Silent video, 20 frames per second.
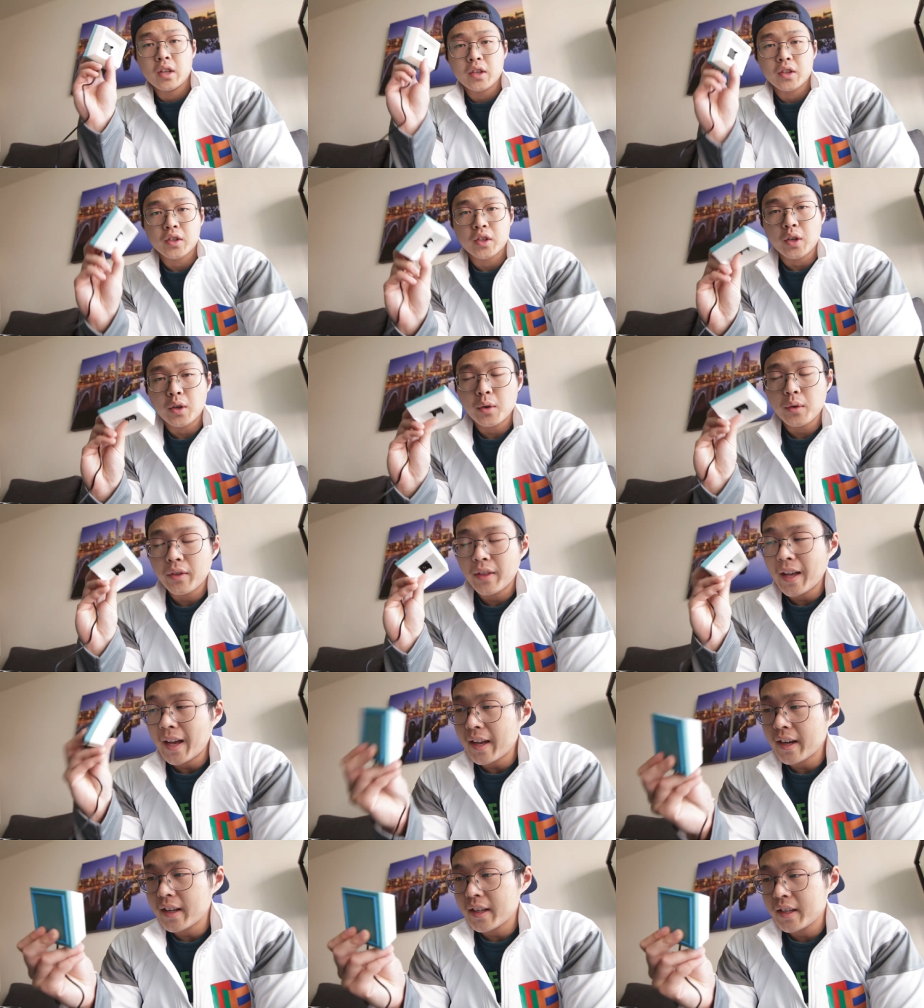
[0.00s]
So
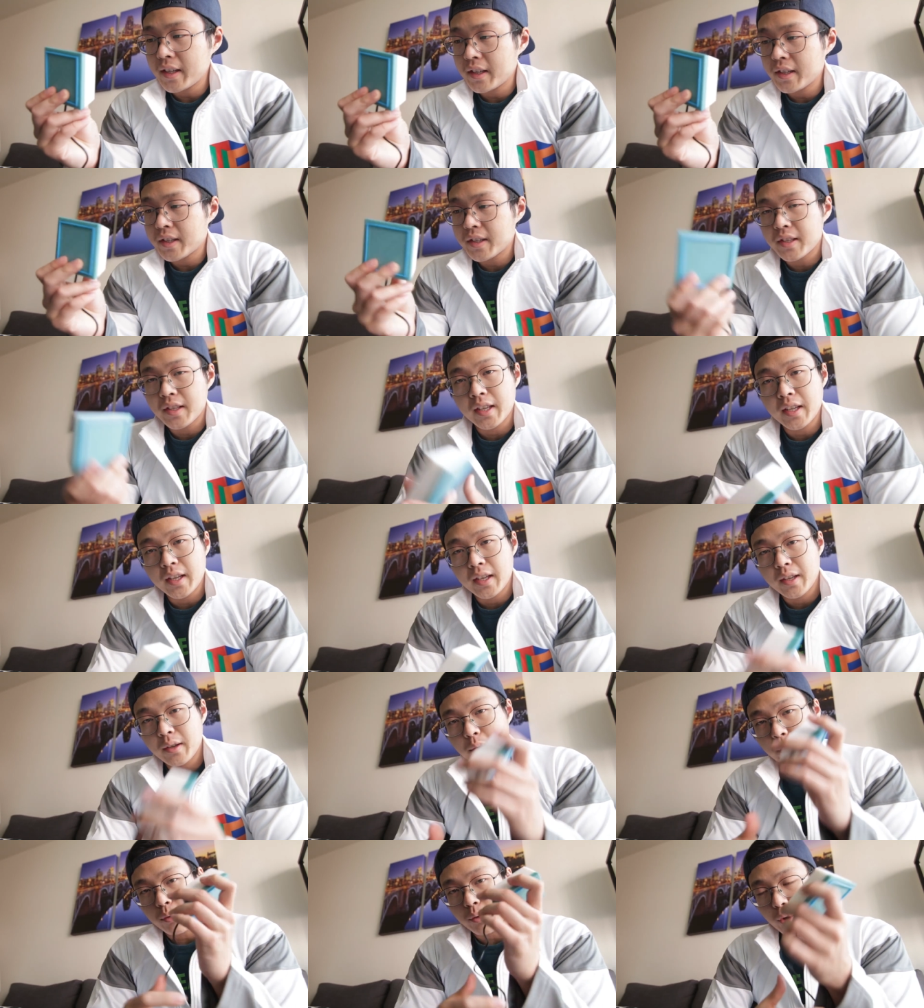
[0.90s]
that is
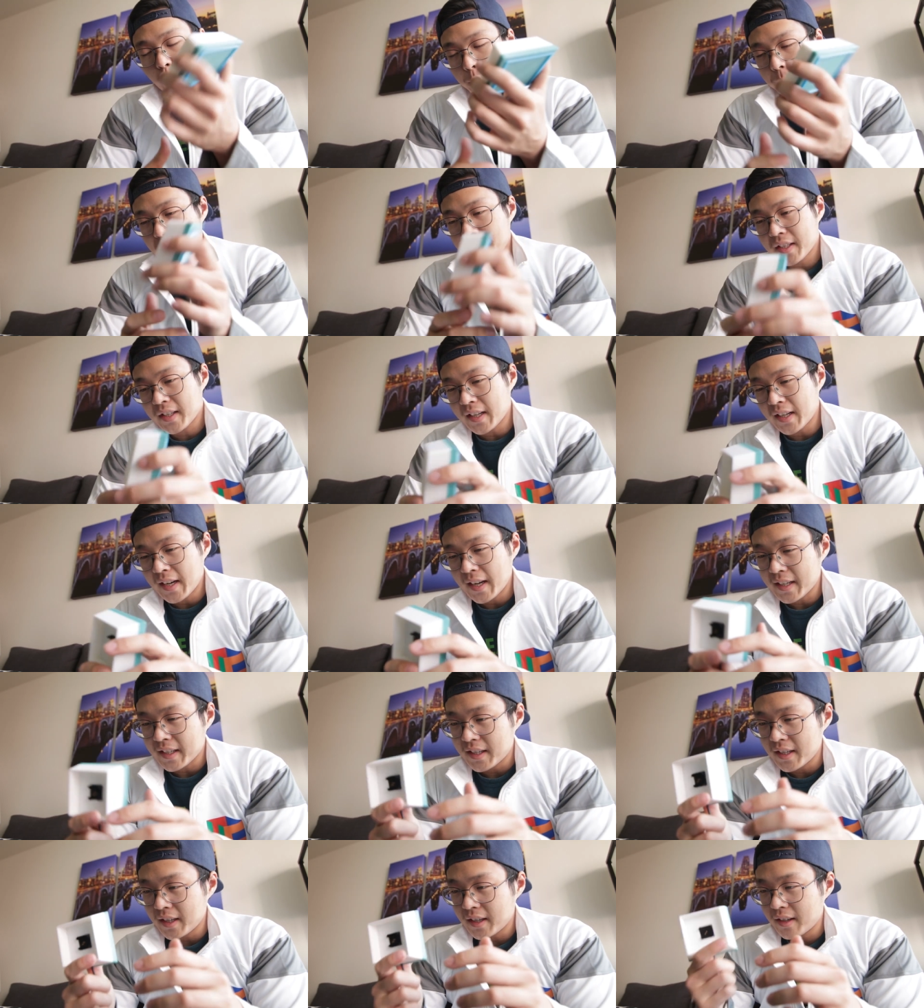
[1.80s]
the Rubik's
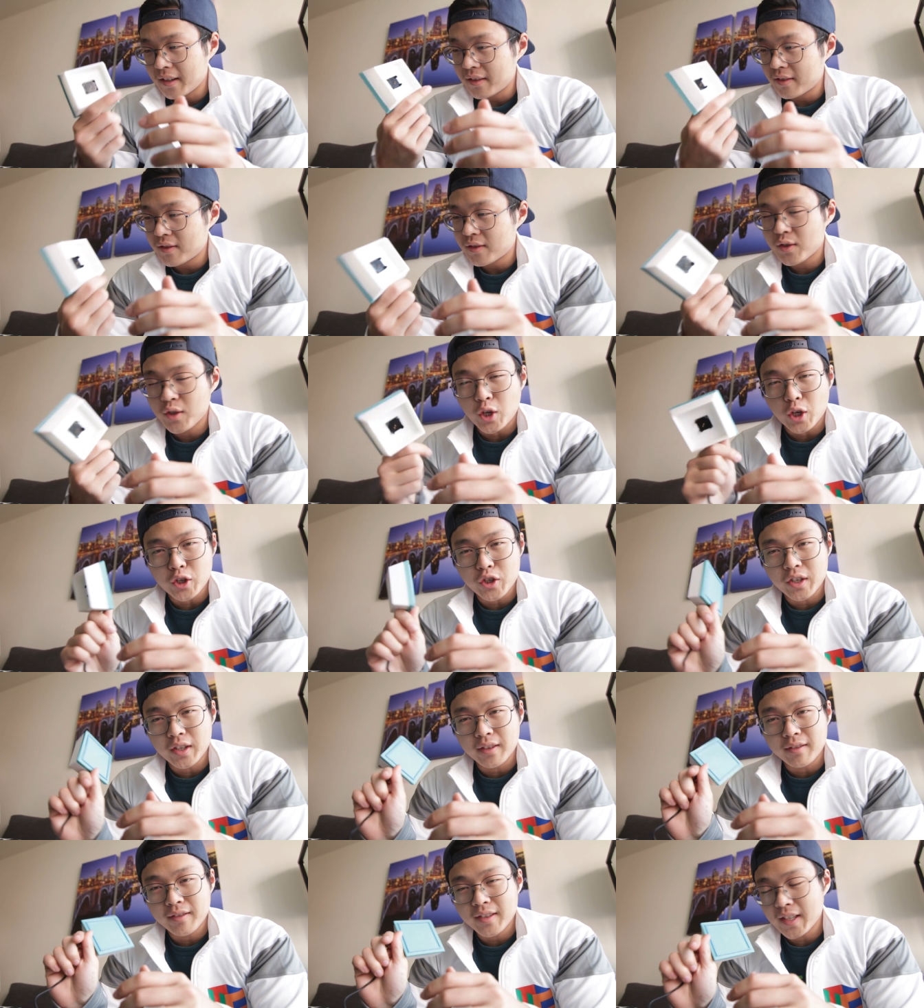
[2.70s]
Connected
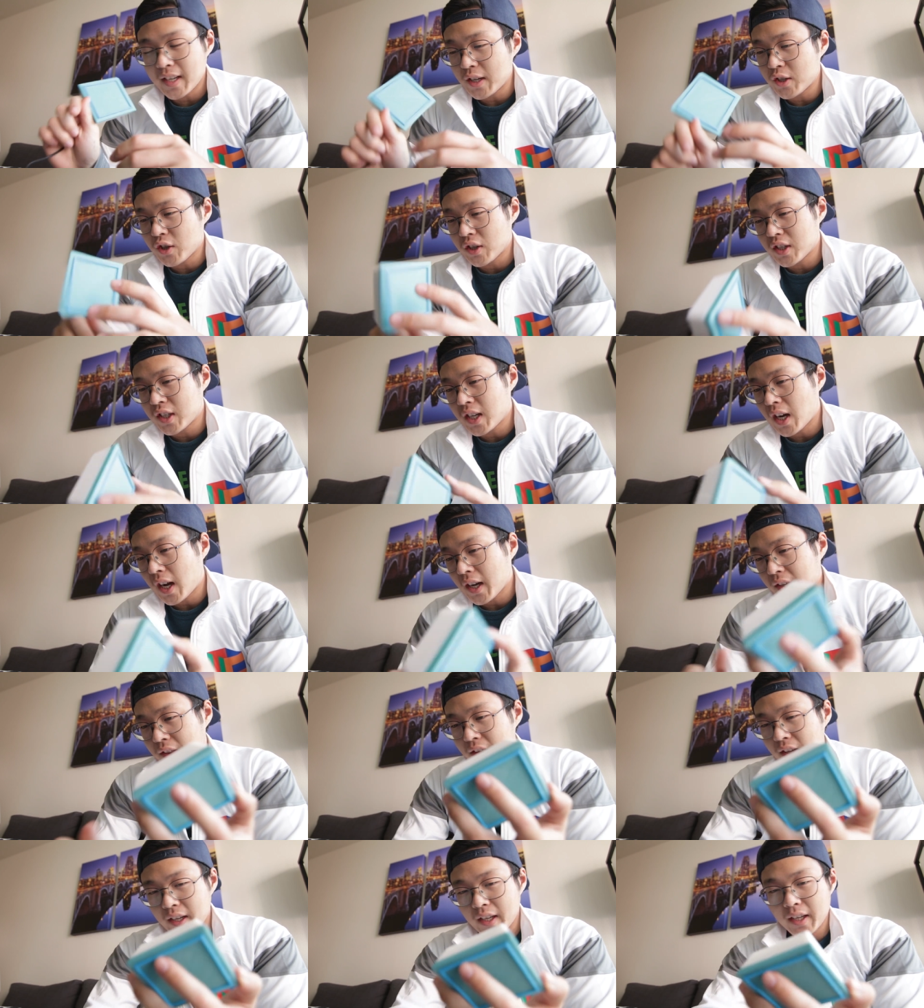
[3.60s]
charging station
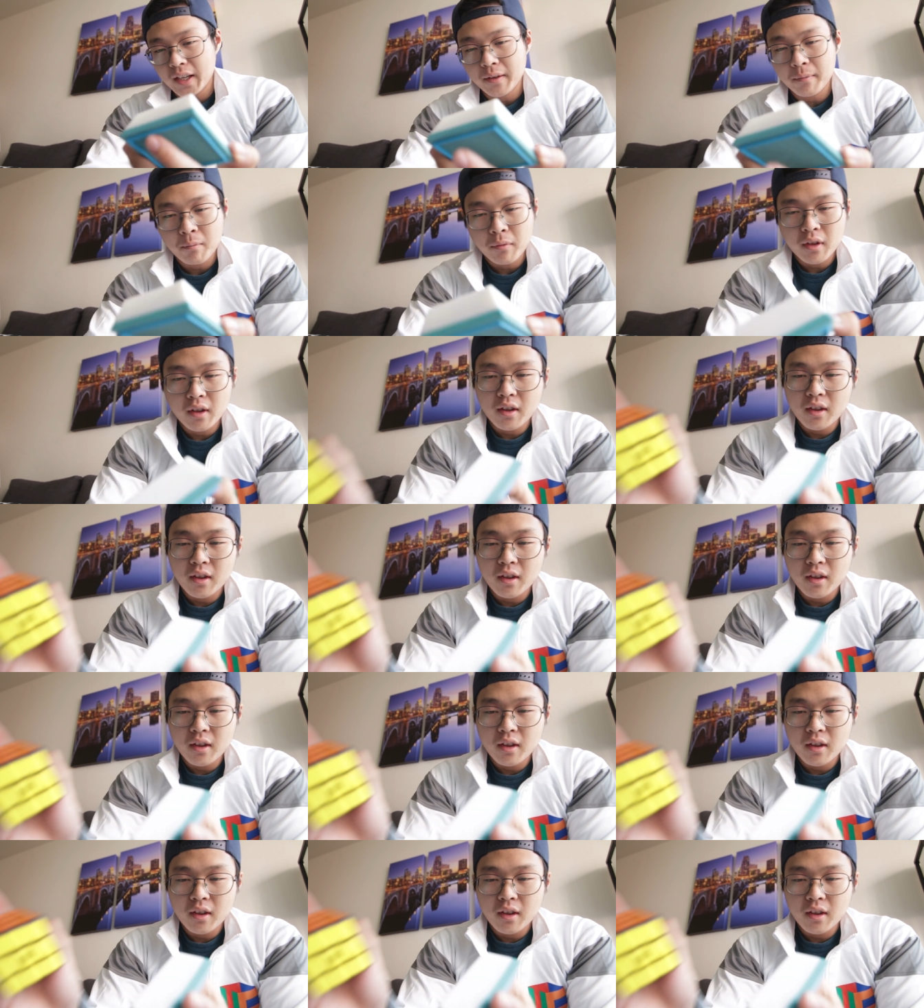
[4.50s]
dock thingy.